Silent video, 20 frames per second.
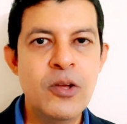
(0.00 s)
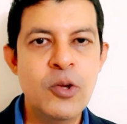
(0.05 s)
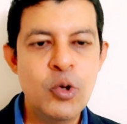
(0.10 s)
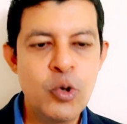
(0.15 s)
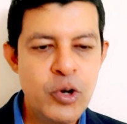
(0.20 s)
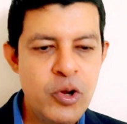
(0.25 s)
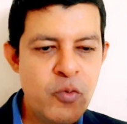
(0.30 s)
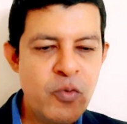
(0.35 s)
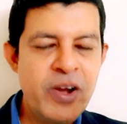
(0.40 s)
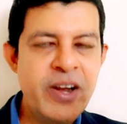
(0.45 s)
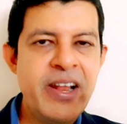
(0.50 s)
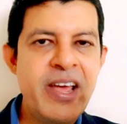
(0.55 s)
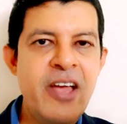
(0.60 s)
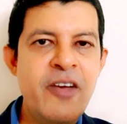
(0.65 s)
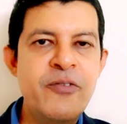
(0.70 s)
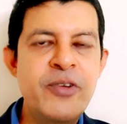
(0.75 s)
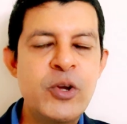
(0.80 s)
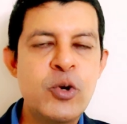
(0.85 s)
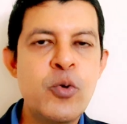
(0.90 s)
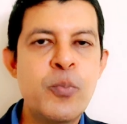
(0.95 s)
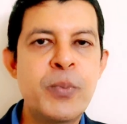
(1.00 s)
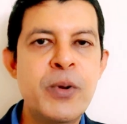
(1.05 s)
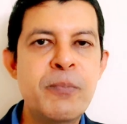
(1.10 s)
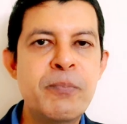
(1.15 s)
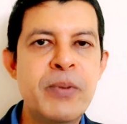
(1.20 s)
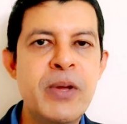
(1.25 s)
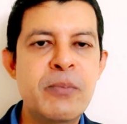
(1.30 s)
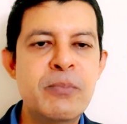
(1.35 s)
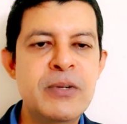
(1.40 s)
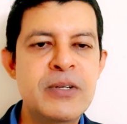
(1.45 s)
You divide every
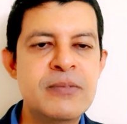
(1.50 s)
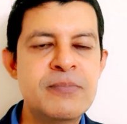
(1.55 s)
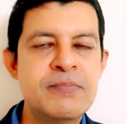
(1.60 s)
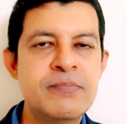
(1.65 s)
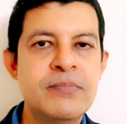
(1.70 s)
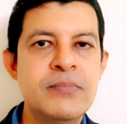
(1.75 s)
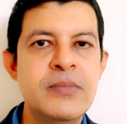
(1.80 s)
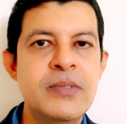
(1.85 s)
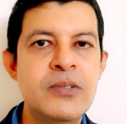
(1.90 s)
coupon payment